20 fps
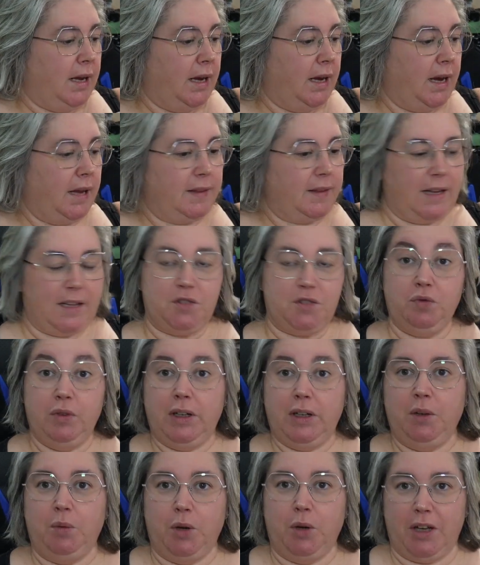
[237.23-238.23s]
And that's
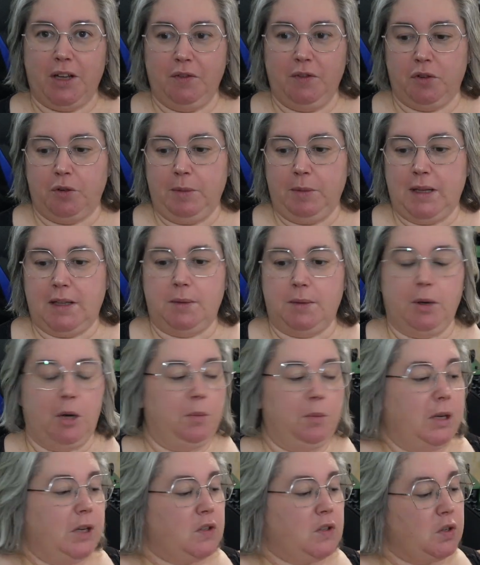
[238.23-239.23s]
really working for me at the
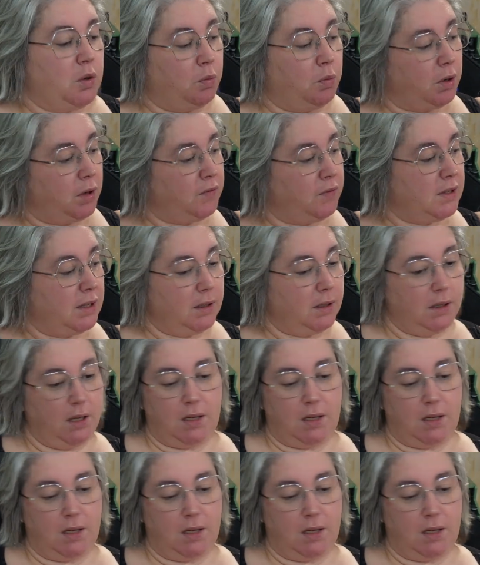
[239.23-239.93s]
moment. So what I've done